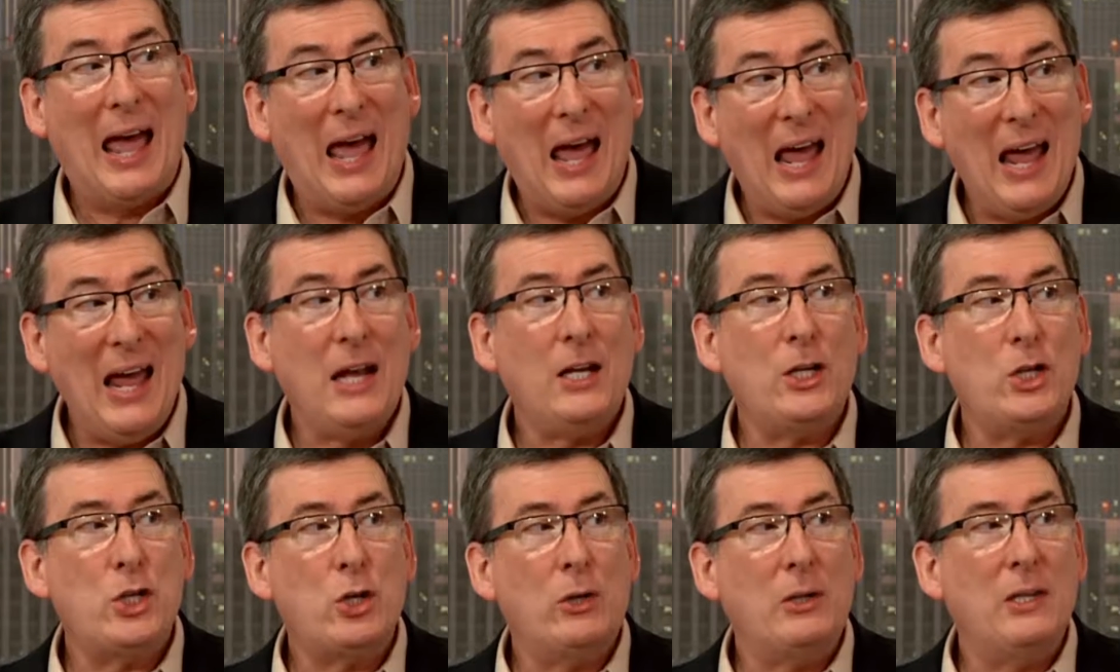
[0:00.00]

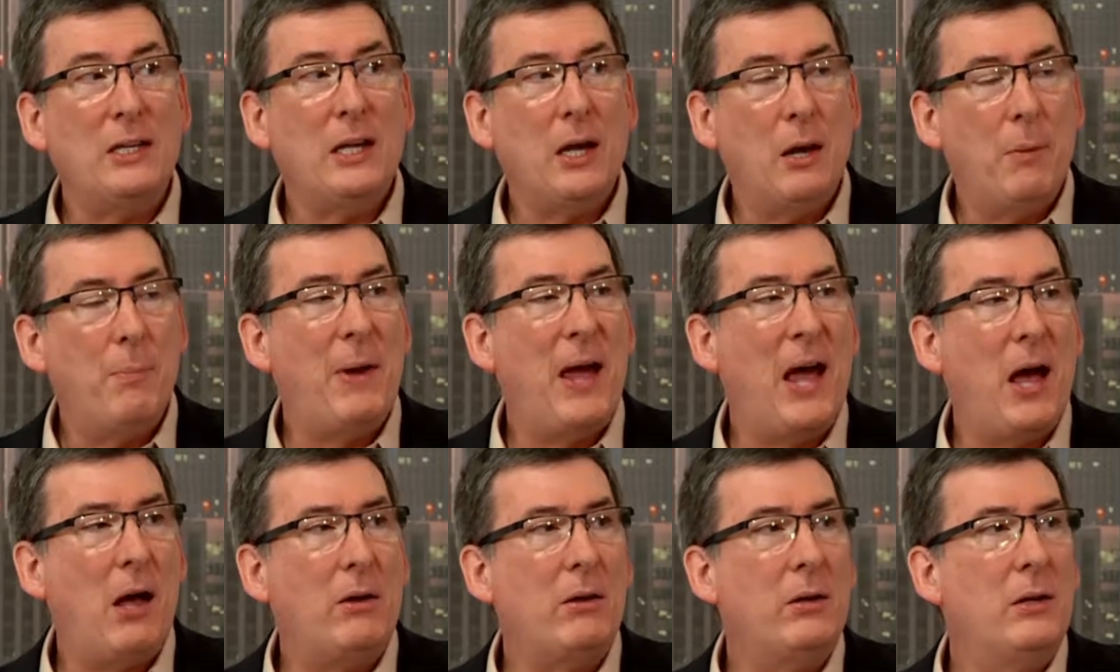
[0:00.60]
actually
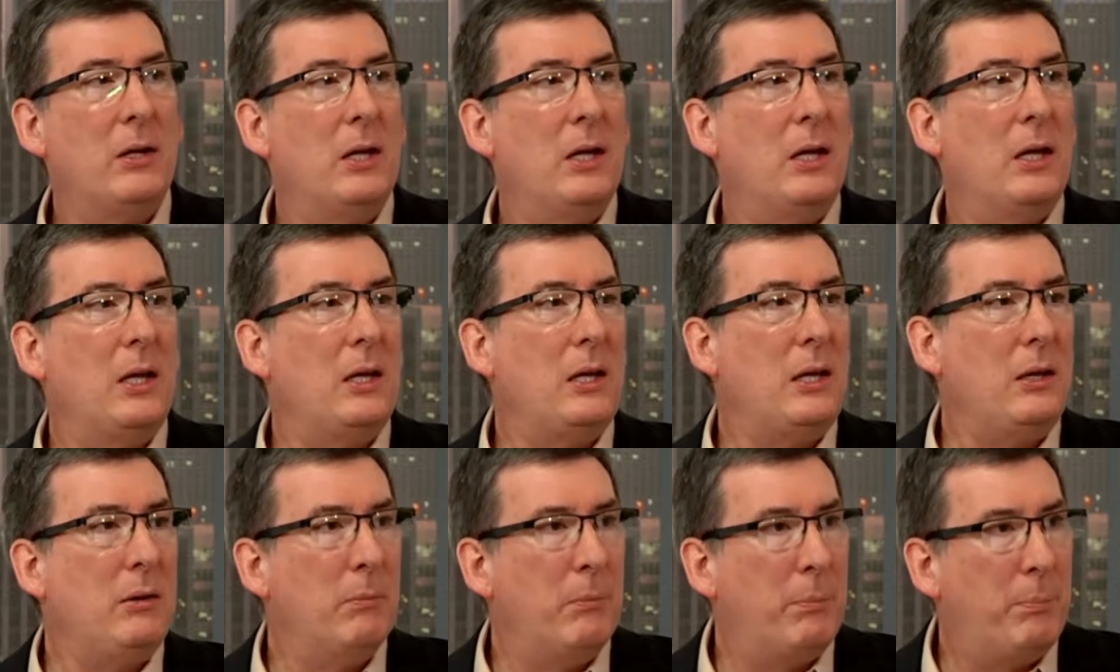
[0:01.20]
about
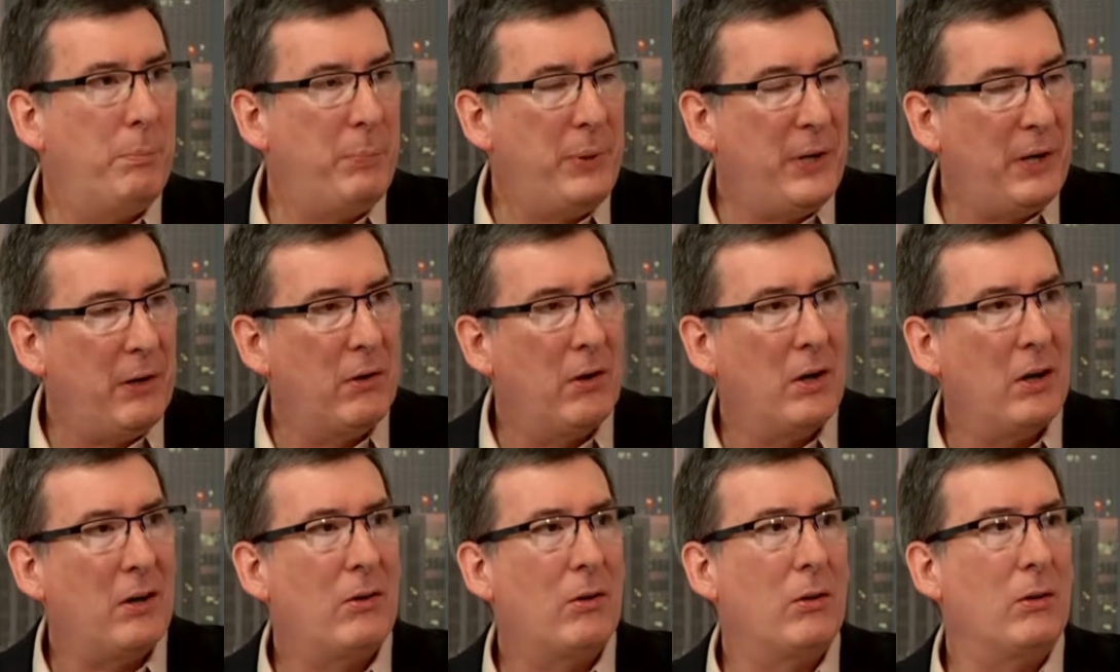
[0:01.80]

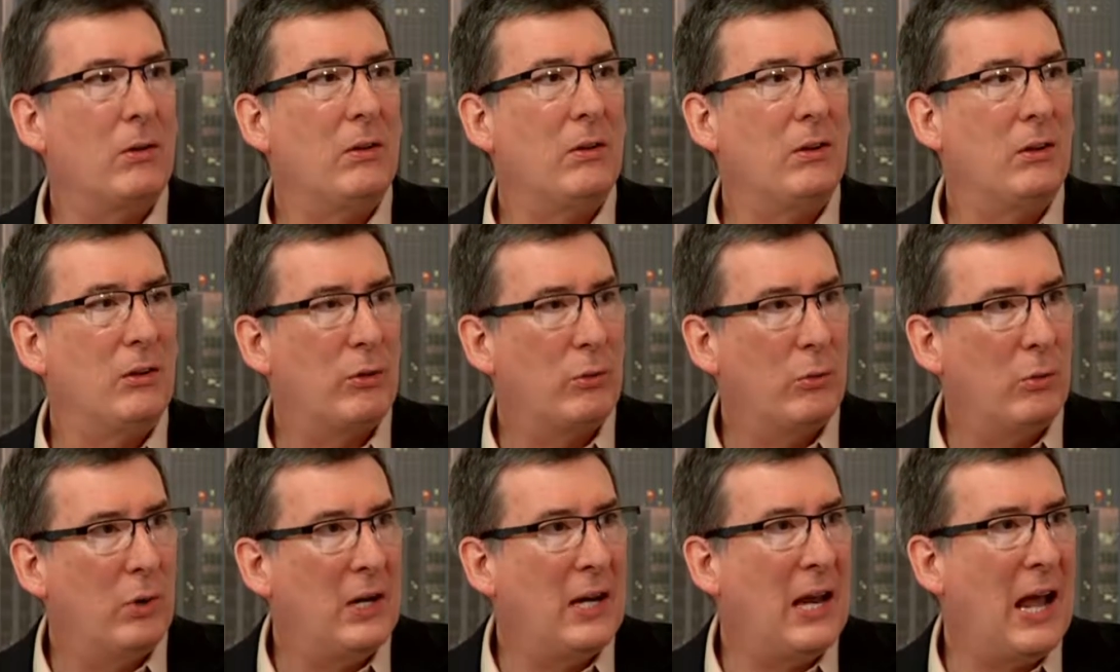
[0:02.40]
empirical
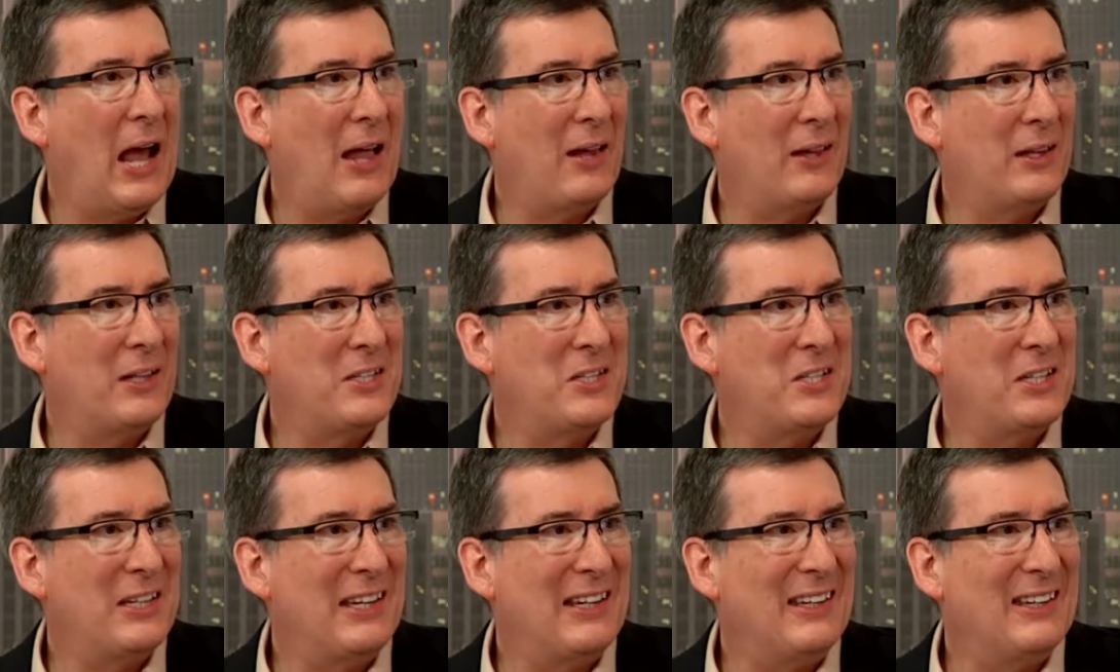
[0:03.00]

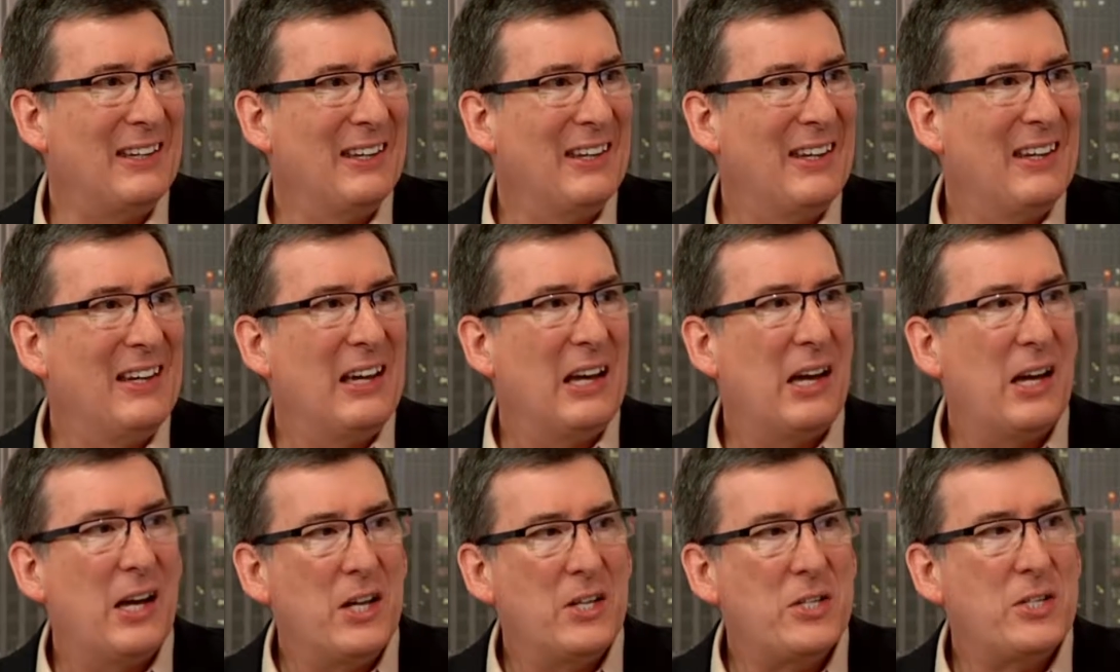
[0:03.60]
reality.
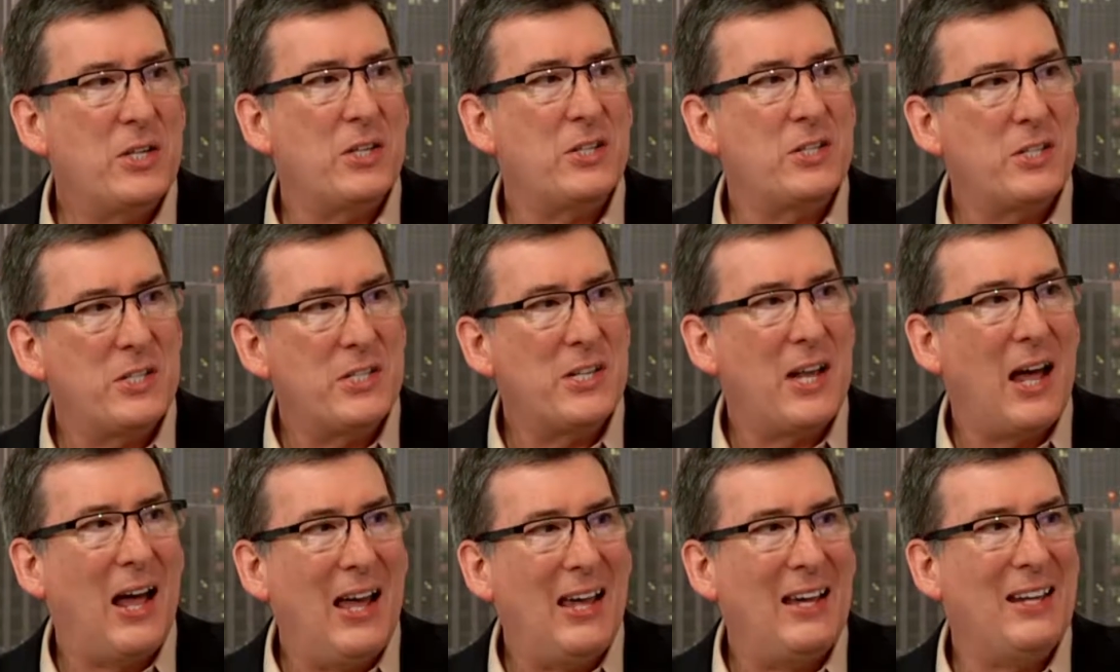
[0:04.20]
As a
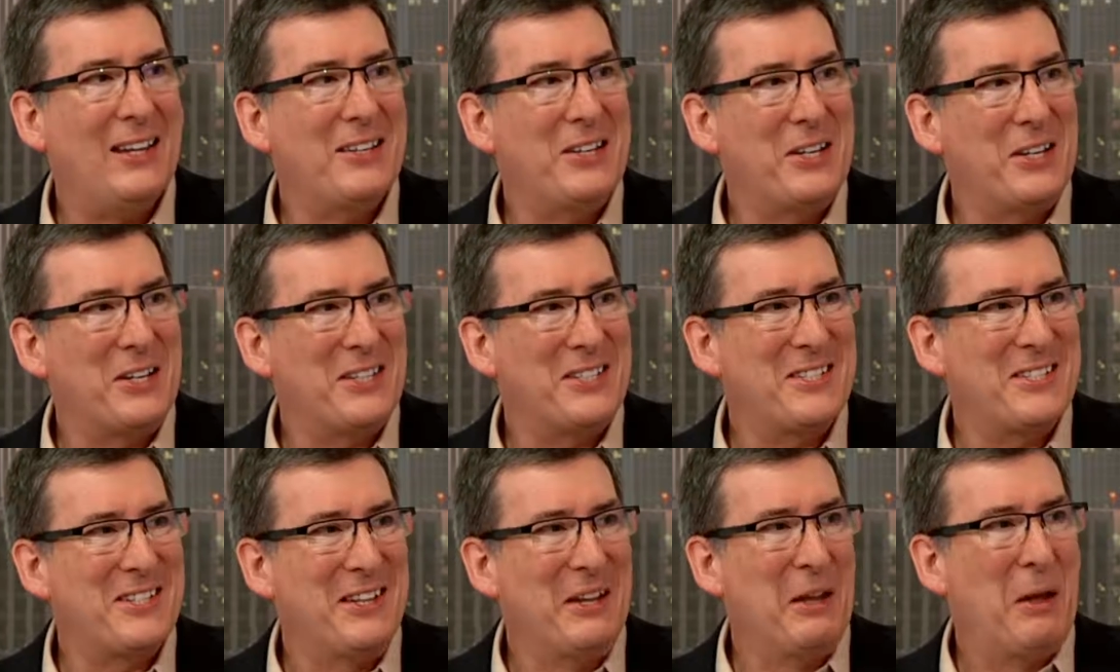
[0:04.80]

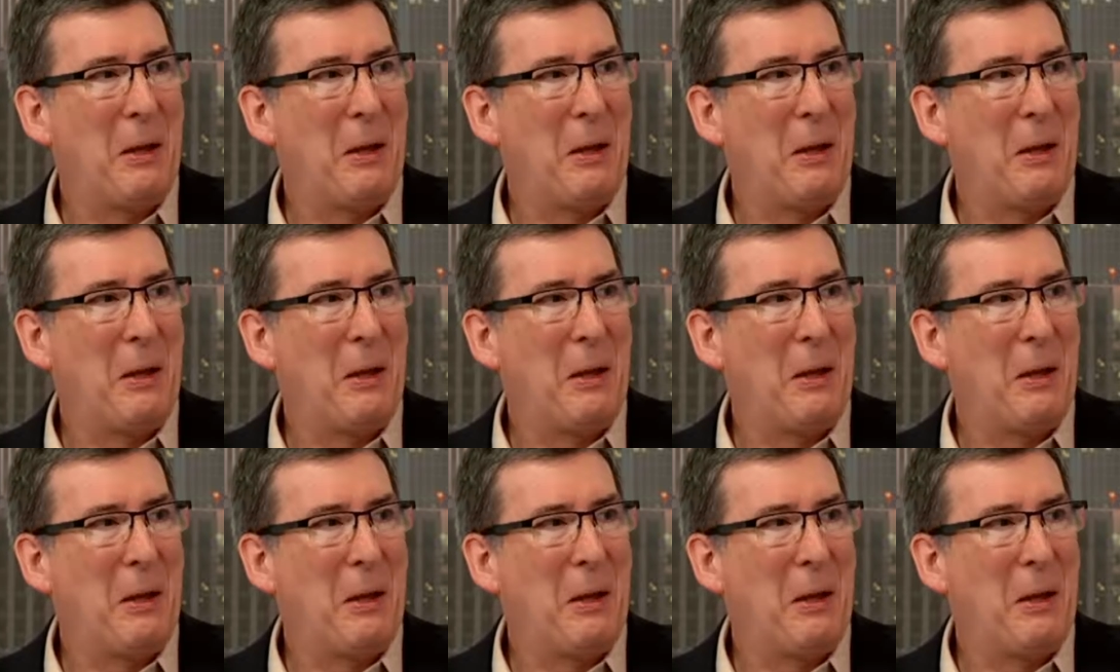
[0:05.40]
scientist,